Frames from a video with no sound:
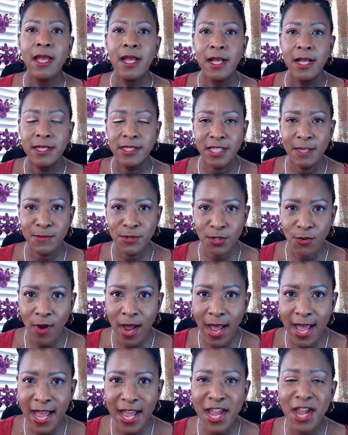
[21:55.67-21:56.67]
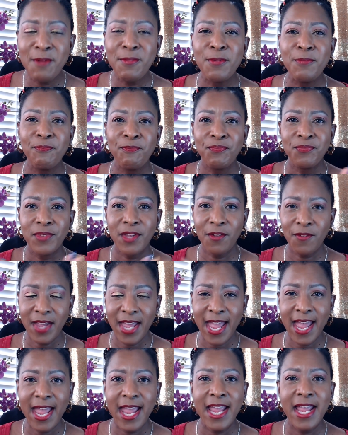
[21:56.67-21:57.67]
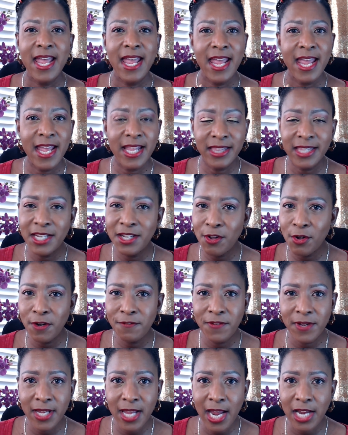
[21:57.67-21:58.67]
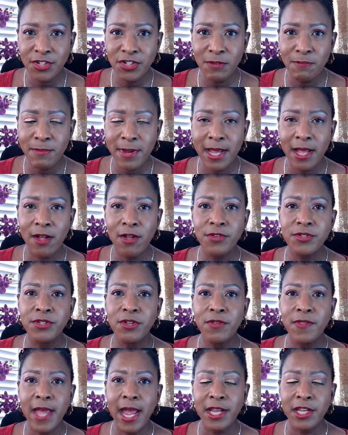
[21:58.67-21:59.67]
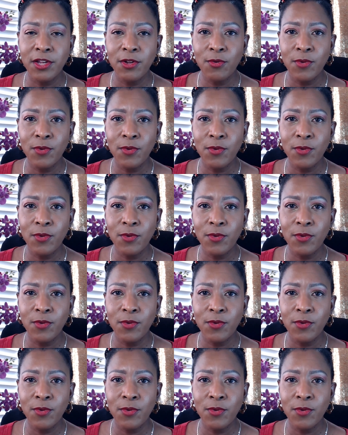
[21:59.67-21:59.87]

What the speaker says: subscribe, okay? Hit the notification bell so that you